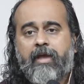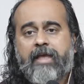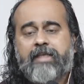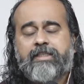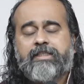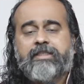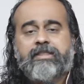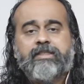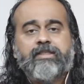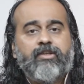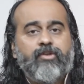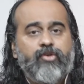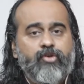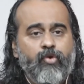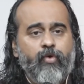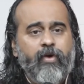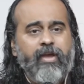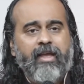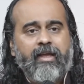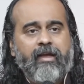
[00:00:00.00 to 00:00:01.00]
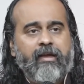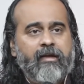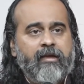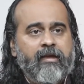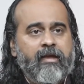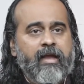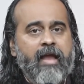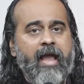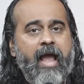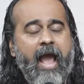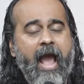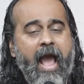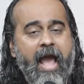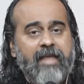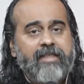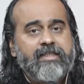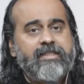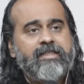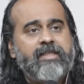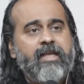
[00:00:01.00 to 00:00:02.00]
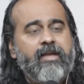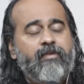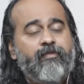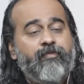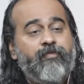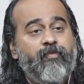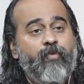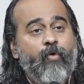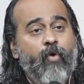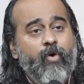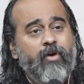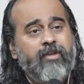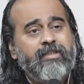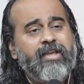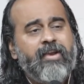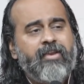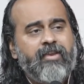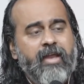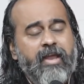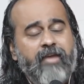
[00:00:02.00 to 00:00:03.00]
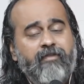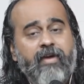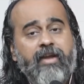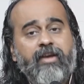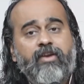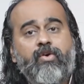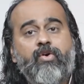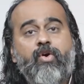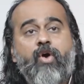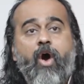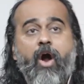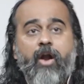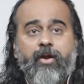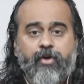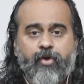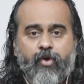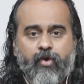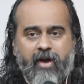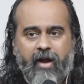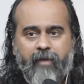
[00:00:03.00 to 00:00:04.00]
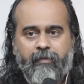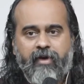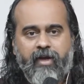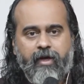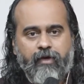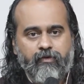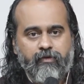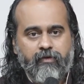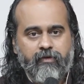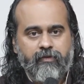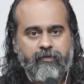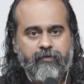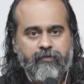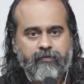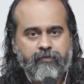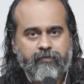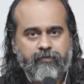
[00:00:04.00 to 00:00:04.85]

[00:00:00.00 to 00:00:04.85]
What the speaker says: is doing has forced even God to come down.